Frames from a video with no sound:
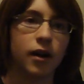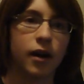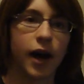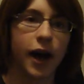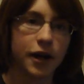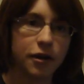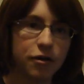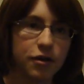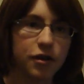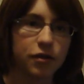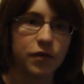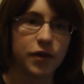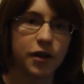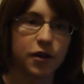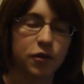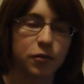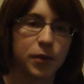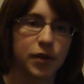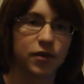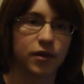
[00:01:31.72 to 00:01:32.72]
I do these
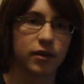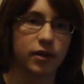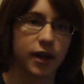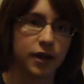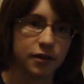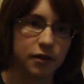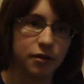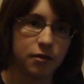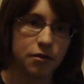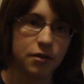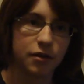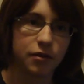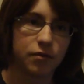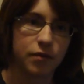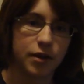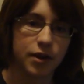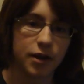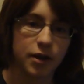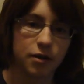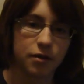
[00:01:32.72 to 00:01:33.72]
videos because I like to do these
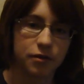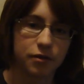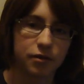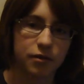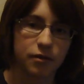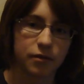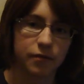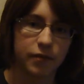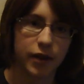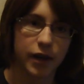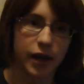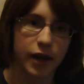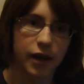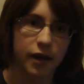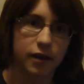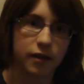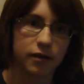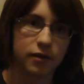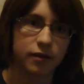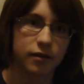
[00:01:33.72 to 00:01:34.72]
videos,
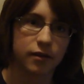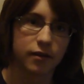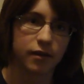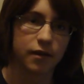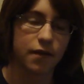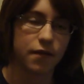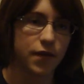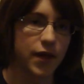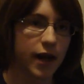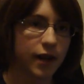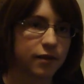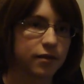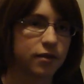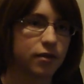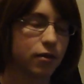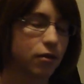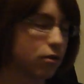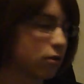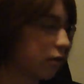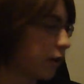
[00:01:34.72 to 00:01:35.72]
and that's
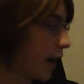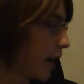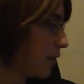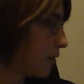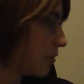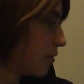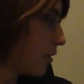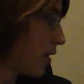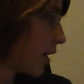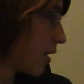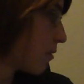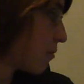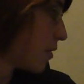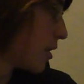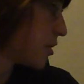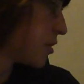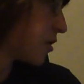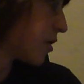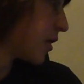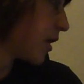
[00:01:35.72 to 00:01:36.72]
the whole answer to that
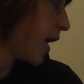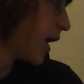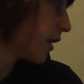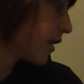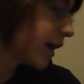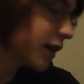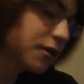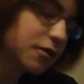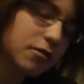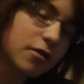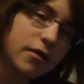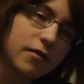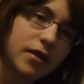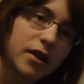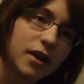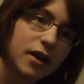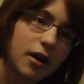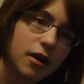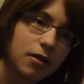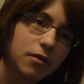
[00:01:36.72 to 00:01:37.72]
question. I like doing
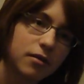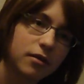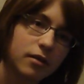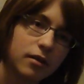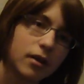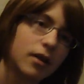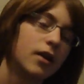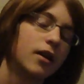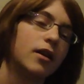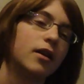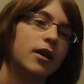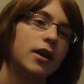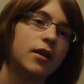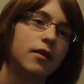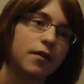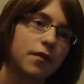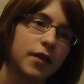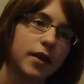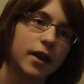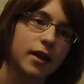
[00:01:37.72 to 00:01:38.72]
videos,
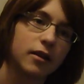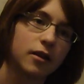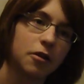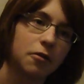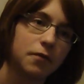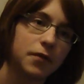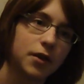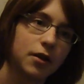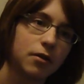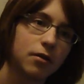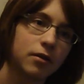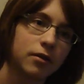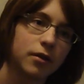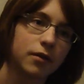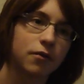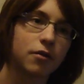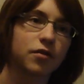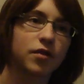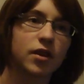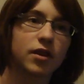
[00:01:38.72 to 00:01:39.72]
even if they get low views.
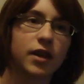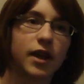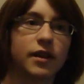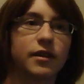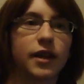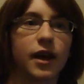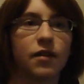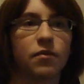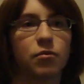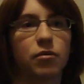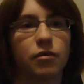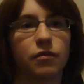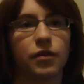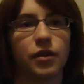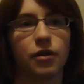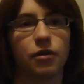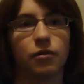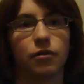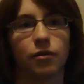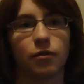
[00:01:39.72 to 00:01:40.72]
Of course, I'd like to have more
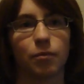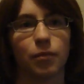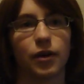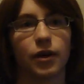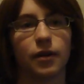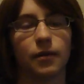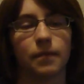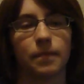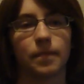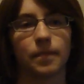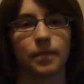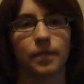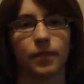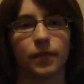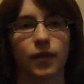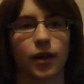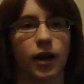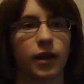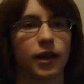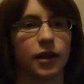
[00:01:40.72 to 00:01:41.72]
views, but
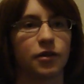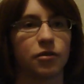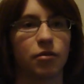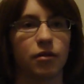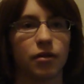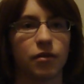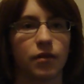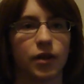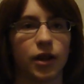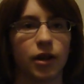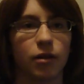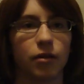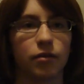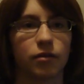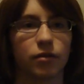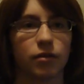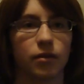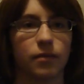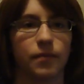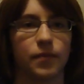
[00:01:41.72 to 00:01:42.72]
I like doing the
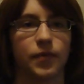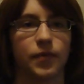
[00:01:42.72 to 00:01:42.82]
videos.